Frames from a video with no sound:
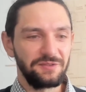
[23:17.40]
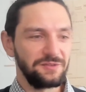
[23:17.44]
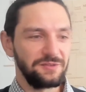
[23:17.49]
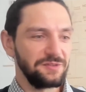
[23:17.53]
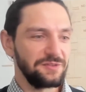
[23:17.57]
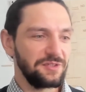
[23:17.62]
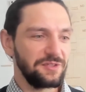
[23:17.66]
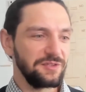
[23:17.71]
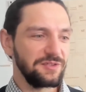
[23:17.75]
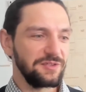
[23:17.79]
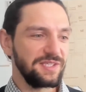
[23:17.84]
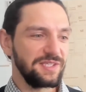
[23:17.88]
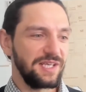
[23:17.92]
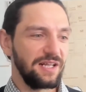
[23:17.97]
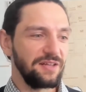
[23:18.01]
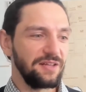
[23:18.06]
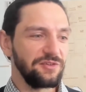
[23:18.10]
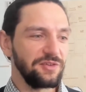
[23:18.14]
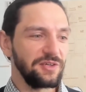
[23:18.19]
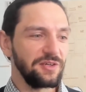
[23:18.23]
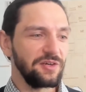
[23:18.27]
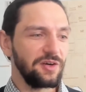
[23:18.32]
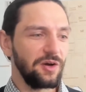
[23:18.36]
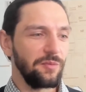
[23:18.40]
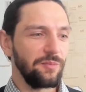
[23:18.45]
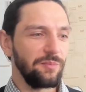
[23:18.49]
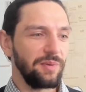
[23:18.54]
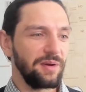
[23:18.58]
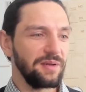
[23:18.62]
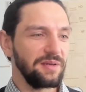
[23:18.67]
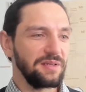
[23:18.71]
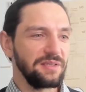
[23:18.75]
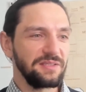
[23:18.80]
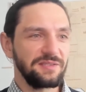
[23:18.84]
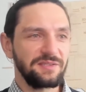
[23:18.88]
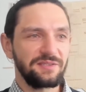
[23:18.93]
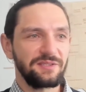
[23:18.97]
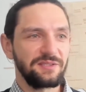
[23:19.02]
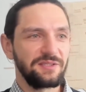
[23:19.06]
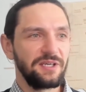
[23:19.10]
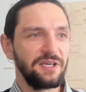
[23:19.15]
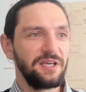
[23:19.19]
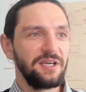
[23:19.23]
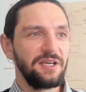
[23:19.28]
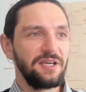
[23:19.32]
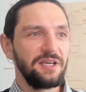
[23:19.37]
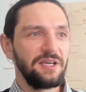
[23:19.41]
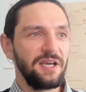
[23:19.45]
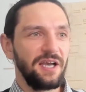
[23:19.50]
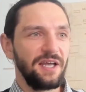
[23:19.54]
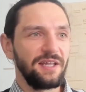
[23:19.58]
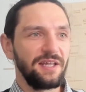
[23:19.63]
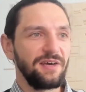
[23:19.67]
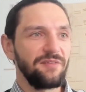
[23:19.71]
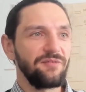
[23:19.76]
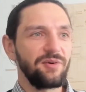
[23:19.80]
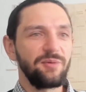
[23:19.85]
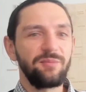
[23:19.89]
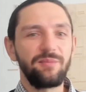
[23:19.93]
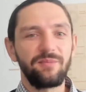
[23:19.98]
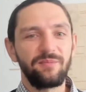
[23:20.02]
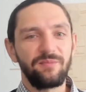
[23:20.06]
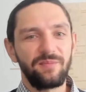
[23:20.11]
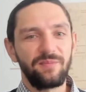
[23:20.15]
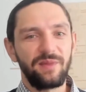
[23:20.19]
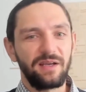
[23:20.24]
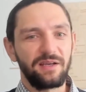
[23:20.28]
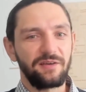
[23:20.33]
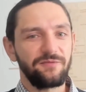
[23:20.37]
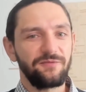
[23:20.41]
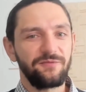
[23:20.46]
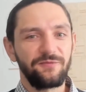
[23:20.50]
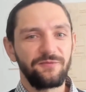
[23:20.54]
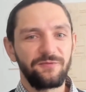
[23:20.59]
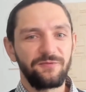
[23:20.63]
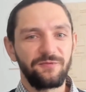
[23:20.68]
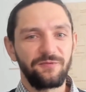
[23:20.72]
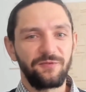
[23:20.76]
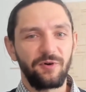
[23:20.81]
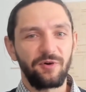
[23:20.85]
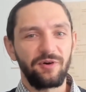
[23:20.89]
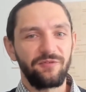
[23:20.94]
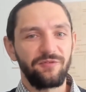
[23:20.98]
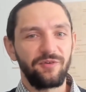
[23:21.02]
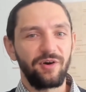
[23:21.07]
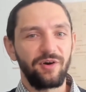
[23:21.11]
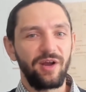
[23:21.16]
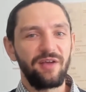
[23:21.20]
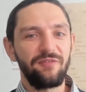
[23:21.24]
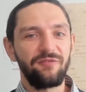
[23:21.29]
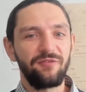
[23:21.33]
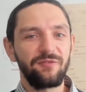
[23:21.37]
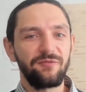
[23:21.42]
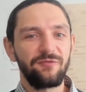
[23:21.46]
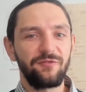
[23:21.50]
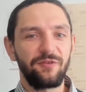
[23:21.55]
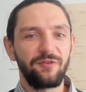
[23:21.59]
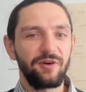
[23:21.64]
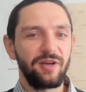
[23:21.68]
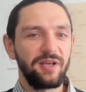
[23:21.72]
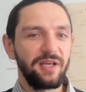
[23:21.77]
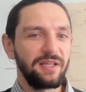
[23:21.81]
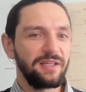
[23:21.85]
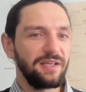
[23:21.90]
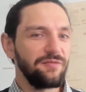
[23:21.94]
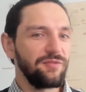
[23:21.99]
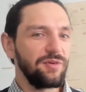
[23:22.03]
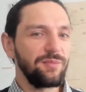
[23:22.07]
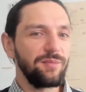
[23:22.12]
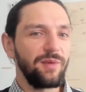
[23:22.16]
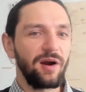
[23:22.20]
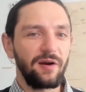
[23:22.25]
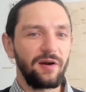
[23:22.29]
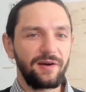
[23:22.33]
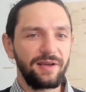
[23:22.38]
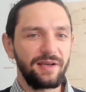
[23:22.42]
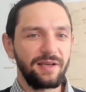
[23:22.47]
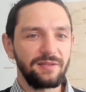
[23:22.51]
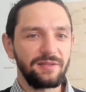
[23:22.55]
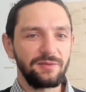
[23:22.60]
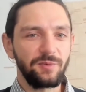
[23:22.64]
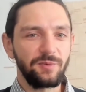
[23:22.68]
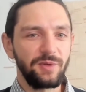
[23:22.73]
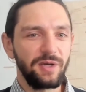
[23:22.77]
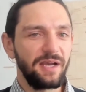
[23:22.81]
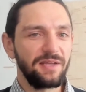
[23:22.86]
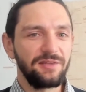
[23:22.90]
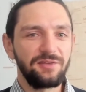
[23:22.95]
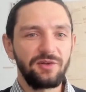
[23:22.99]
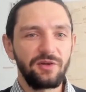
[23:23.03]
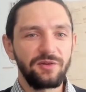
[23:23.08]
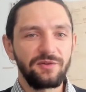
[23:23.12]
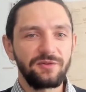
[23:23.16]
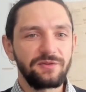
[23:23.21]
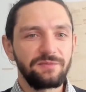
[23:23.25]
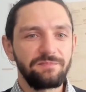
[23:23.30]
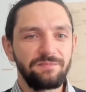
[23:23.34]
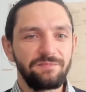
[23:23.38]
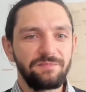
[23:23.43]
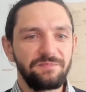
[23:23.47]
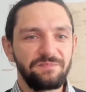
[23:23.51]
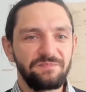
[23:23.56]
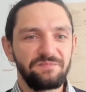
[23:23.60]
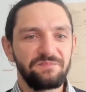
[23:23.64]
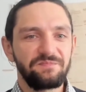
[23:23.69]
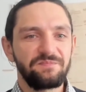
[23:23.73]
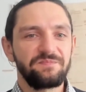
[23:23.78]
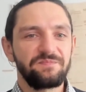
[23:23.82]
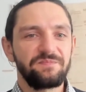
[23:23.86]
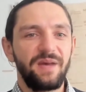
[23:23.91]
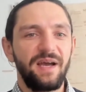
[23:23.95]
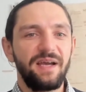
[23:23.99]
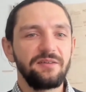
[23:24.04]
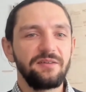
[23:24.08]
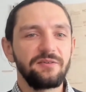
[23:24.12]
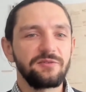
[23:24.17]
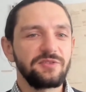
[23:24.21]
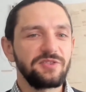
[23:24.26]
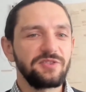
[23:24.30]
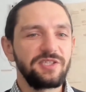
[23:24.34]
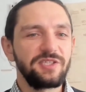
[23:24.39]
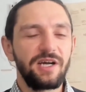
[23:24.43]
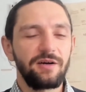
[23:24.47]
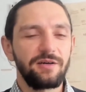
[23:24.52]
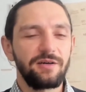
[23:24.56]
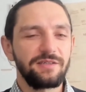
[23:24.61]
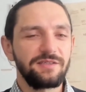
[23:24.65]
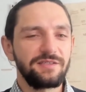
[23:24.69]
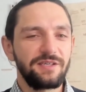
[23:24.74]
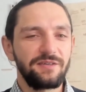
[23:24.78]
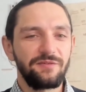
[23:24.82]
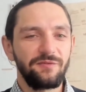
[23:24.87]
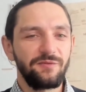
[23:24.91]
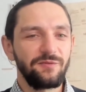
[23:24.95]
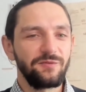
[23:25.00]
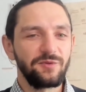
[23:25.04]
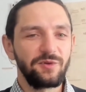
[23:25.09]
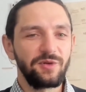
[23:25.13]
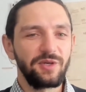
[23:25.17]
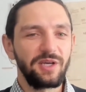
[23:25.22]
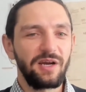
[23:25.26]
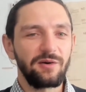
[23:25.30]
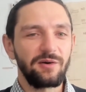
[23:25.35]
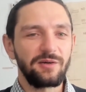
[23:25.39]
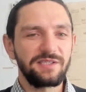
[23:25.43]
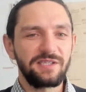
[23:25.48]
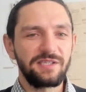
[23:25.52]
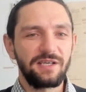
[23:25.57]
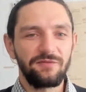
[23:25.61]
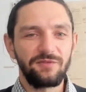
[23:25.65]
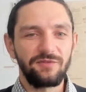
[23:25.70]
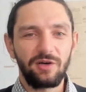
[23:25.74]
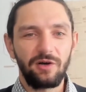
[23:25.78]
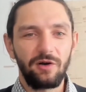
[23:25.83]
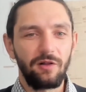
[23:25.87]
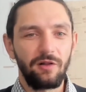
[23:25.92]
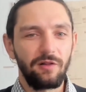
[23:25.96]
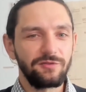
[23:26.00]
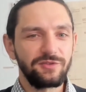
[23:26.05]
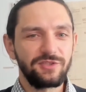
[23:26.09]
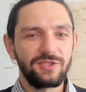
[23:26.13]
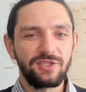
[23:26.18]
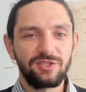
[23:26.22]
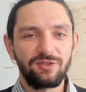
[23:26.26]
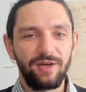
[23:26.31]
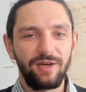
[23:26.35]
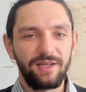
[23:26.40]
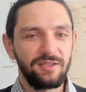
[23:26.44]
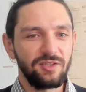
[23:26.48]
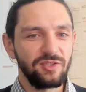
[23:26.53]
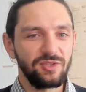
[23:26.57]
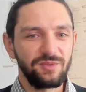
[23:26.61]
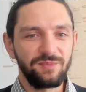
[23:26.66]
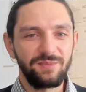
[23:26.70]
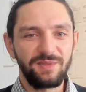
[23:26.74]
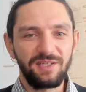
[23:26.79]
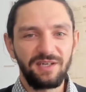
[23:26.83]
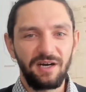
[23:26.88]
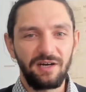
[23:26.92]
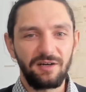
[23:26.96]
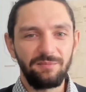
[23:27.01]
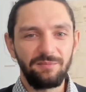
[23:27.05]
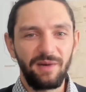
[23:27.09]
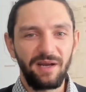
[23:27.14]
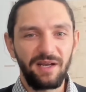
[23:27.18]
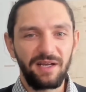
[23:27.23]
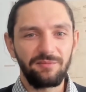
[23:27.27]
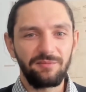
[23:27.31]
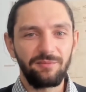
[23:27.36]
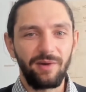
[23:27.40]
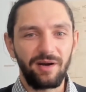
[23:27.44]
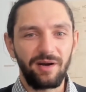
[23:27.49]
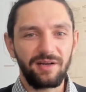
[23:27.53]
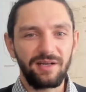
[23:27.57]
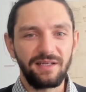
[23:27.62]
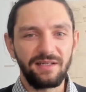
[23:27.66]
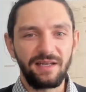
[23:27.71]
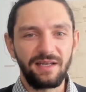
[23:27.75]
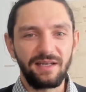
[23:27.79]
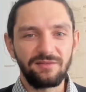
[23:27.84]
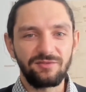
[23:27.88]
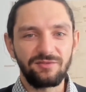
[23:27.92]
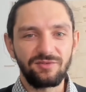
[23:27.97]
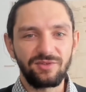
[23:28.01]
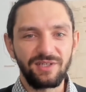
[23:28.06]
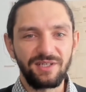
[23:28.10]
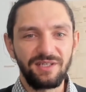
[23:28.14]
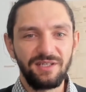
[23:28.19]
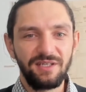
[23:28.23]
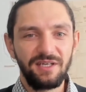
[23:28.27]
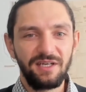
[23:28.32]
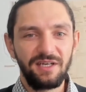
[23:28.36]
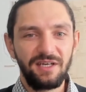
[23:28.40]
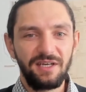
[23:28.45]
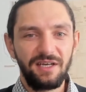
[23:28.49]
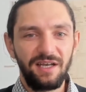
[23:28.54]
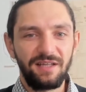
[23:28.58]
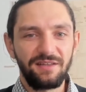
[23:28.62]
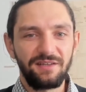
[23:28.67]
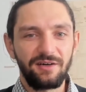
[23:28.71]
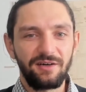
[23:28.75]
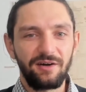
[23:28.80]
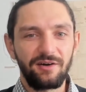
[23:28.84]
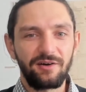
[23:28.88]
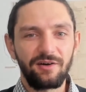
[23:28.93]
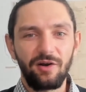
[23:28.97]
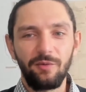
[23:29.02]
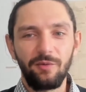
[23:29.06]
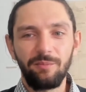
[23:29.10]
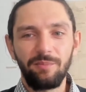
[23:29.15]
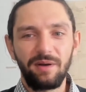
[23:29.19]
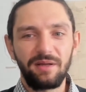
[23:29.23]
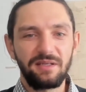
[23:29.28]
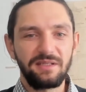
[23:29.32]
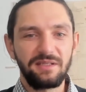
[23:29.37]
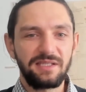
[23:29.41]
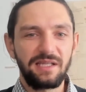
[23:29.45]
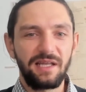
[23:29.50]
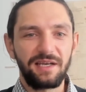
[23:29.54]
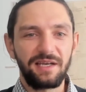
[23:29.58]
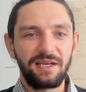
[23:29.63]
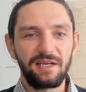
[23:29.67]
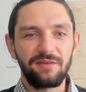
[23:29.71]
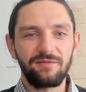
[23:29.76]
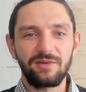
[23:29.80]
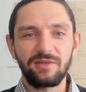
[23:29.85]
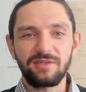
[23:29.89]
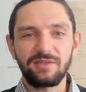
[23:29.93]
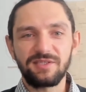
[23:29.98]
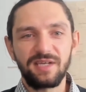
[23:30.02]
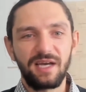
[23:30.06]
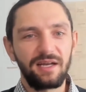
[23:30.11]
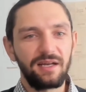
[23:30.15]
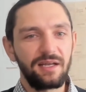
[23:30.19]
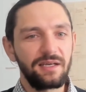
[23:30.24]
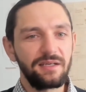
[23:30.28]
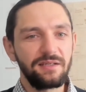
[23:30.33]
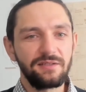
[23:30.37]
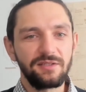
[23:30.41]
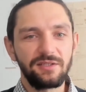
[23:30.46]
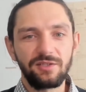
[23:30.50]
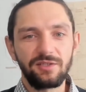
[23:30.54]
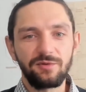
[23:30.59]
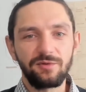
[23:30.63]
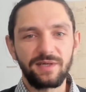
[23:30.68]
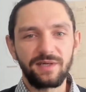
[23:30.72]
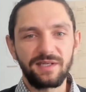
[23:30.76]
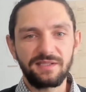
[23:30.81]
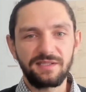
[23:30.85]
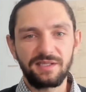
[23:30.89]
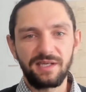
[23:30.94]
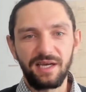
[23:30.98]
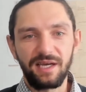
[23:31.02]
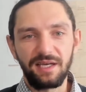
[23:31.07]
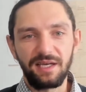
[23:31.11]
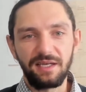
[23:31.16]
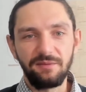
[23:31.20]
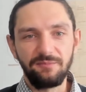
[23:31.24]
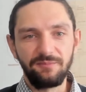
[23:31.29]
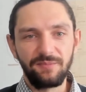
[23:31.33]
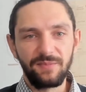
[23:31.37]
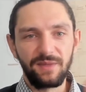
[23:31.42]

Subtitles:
consulting companies at every, like, at every market. I don't see ourselves doing the whole strategy behind market entry. And there are companies like Eversana in the USA.